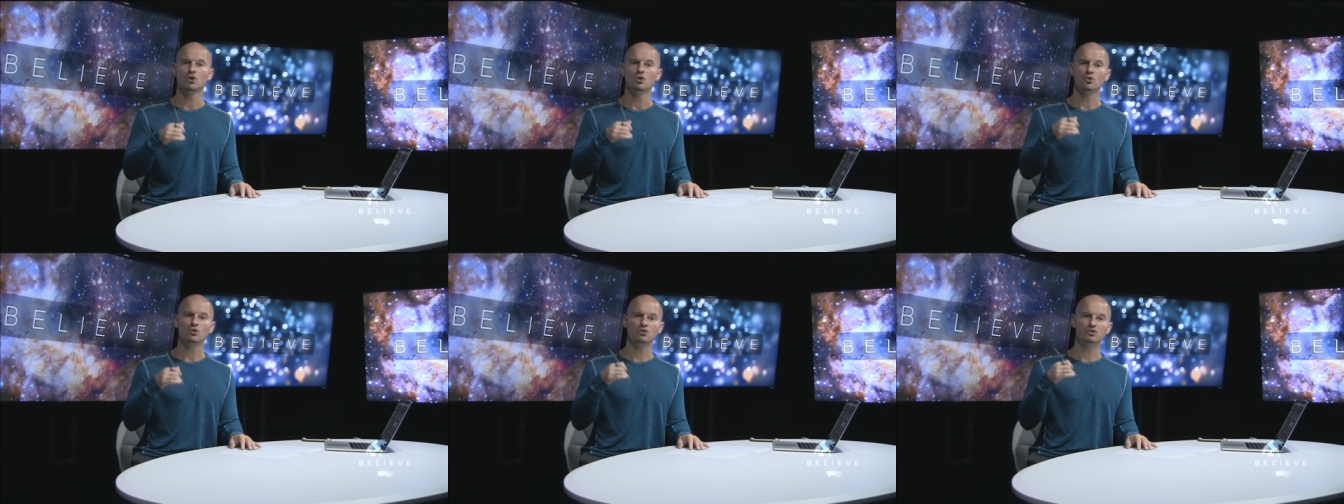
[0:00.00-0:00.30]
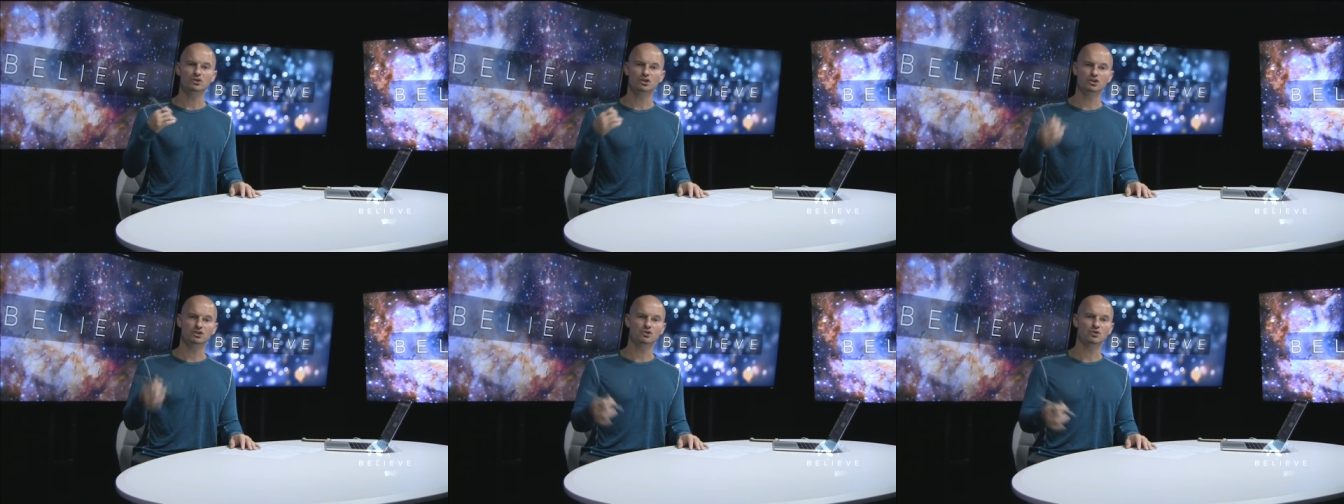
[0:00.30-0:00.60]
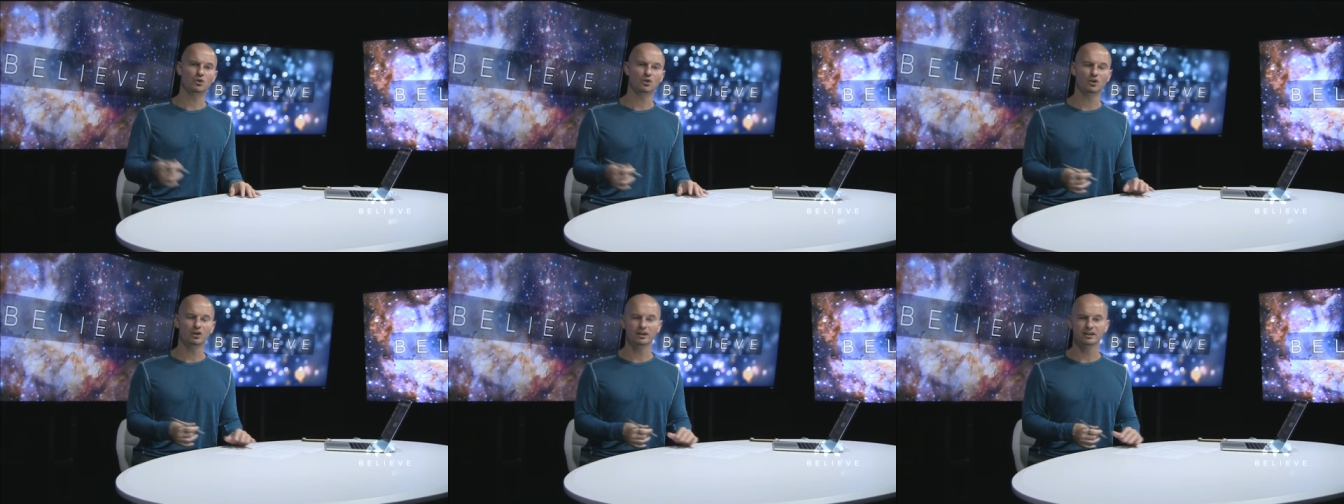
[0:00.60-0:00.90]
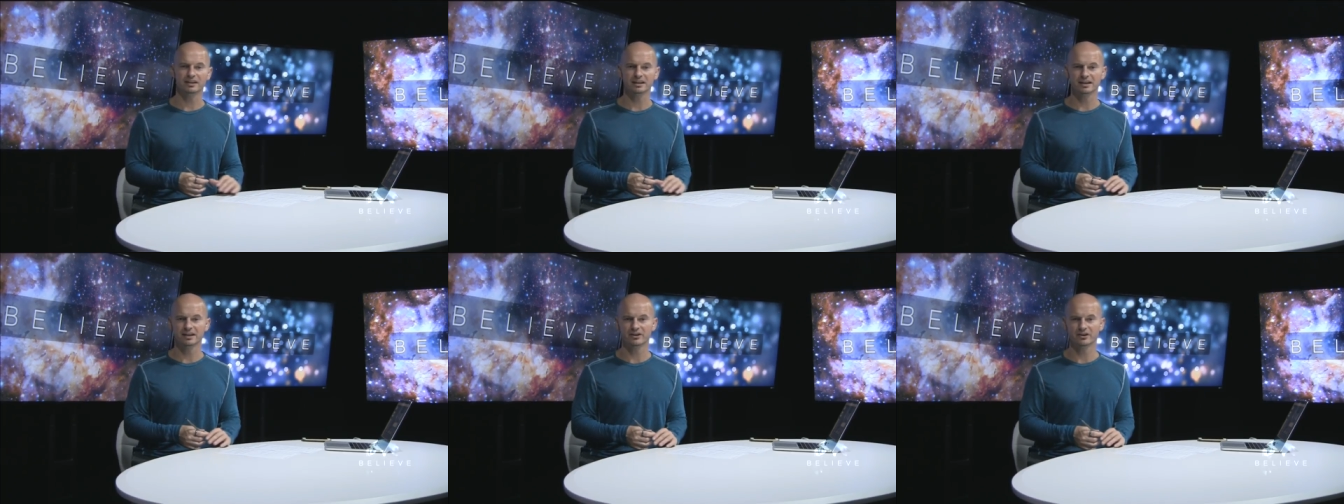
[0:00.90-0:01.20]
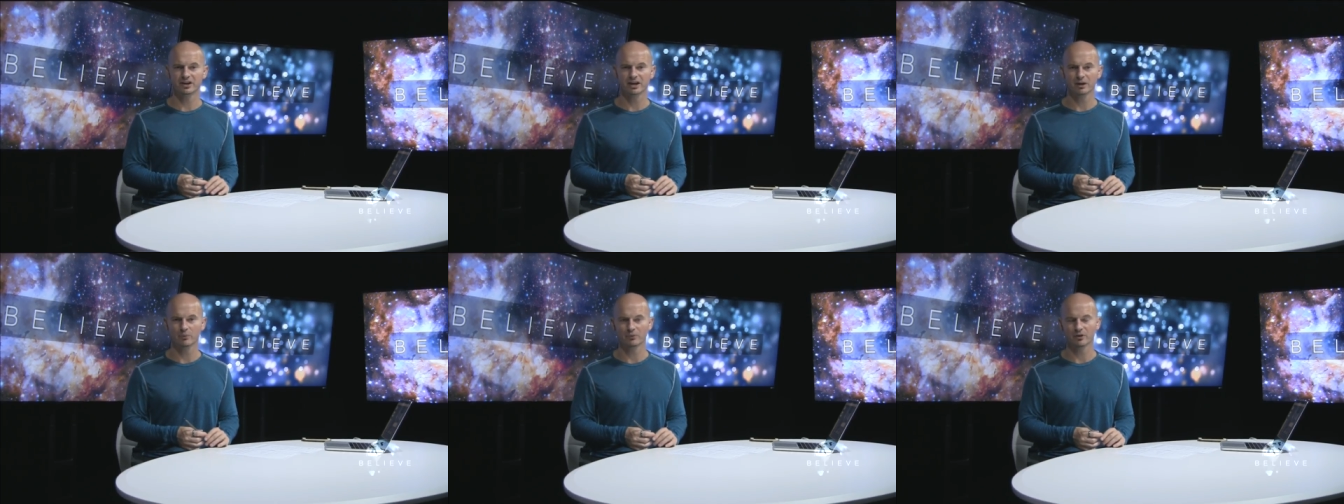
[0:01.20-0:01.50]
who's controlling the
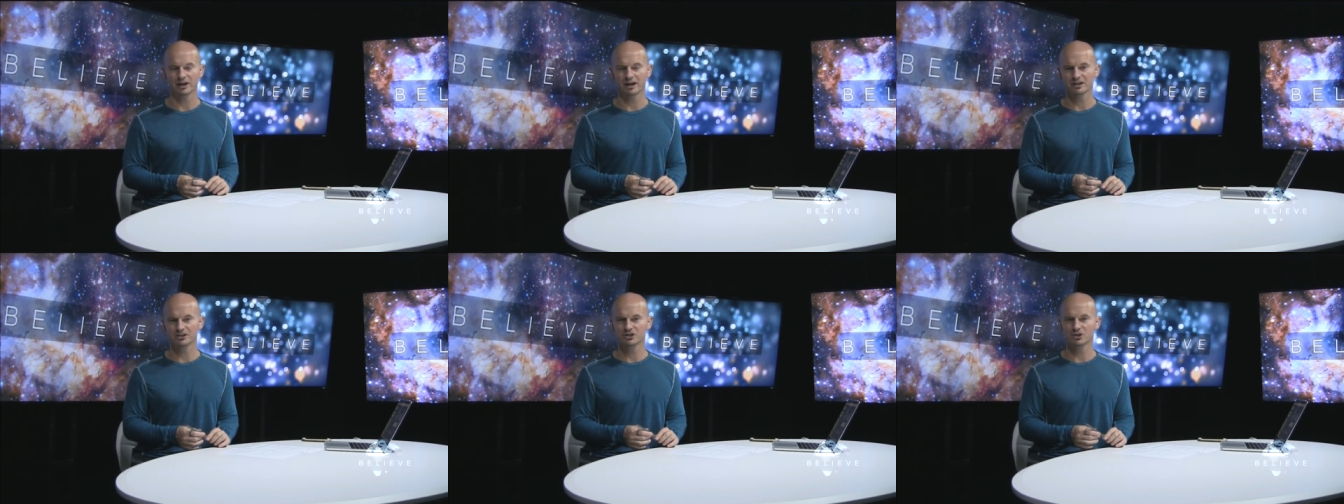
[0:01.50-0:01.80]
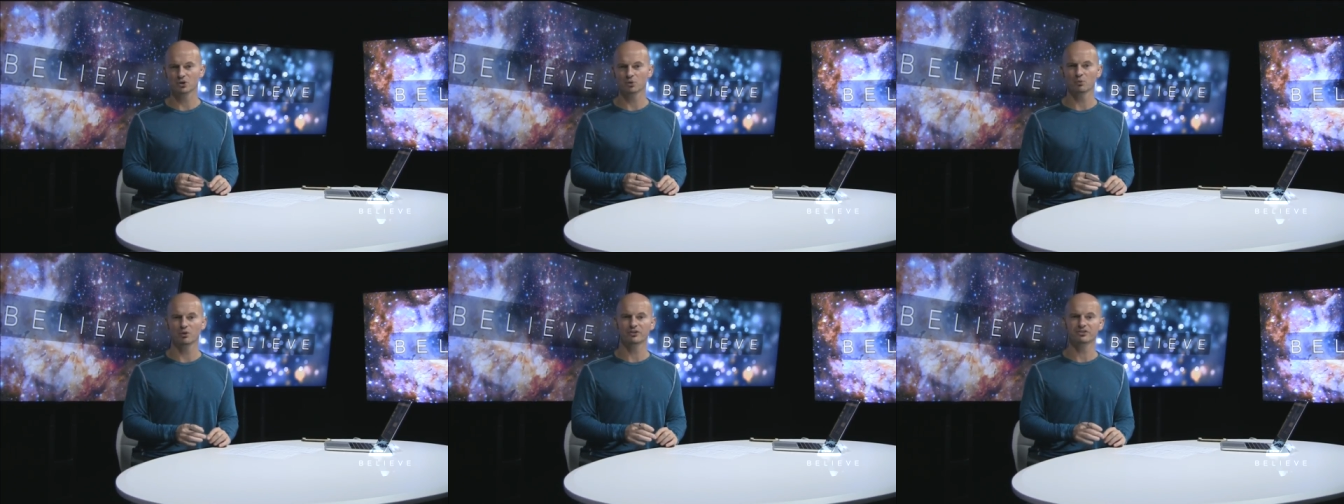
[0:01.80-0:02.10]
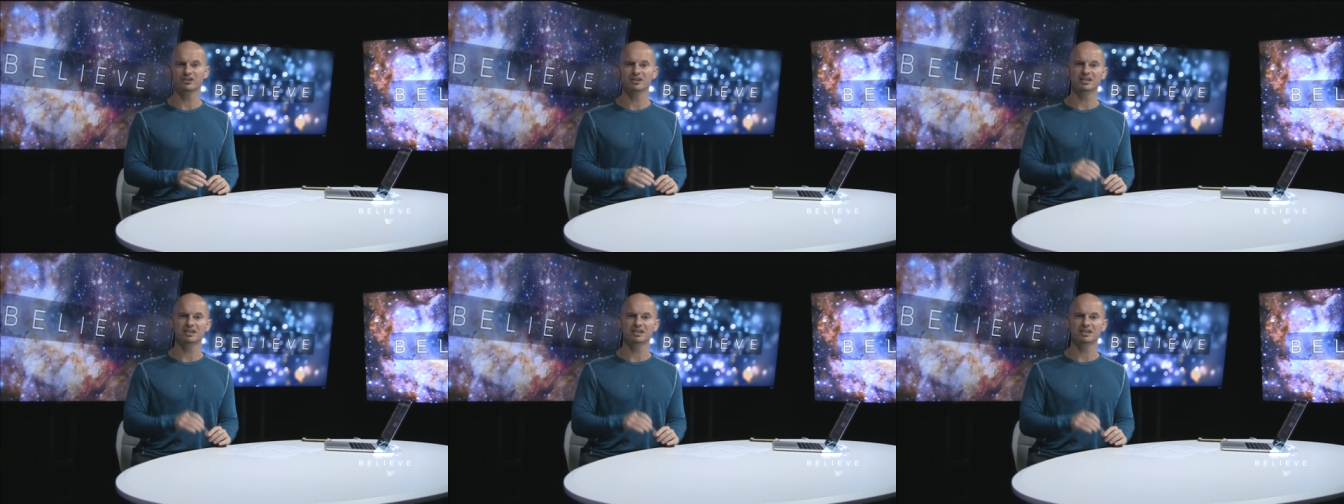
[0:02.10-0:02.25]
internet, we're not sure what